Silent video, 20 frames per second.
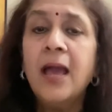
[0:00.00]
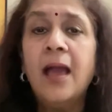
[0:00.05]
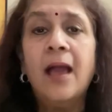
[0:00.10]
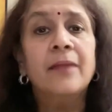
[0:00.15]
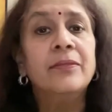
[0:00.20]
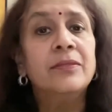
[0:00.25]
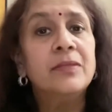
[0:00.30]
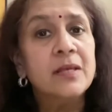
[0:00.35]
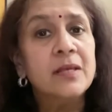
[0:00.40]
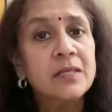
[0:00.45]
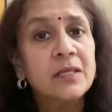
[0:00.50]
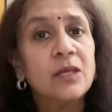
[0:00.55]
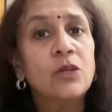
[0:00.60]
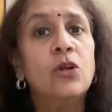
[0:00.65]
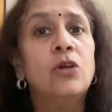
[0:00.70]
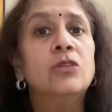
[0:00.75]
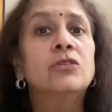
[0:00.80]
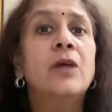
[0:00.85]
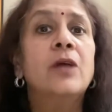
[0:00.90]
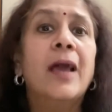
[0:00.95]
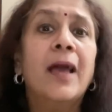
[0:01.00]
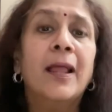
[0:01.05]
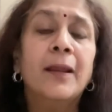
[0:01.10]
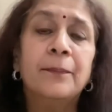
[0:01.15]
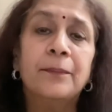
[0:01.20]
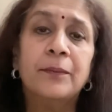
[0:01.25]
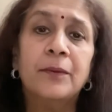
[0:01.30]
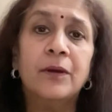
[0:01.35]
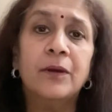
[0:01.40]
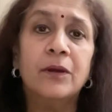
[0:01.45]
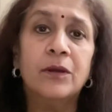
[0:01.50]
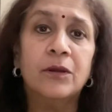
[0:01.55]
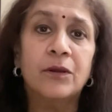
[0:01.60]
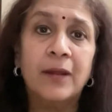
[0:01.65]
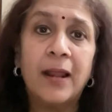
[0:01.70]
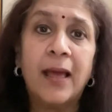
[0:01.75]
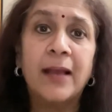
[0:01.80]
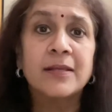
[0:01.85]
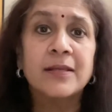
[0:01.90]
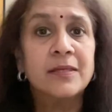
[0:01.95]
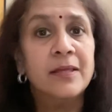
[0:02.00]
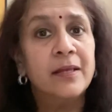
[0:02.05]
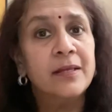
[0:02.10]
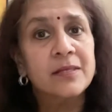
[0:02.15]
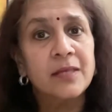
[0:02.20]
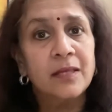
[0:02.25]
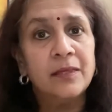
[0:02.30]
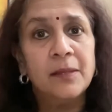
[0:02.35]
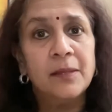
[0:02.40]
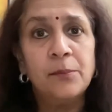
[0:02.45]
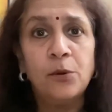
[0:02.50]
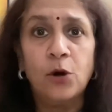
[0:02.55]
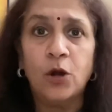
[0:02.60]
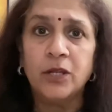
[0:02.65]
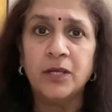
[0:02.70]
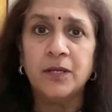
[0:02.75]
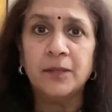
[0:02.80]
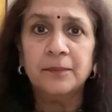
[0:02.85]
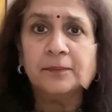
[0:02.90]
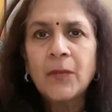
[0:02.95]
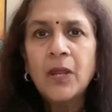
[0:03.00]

And this could also help uh, relax things in the body.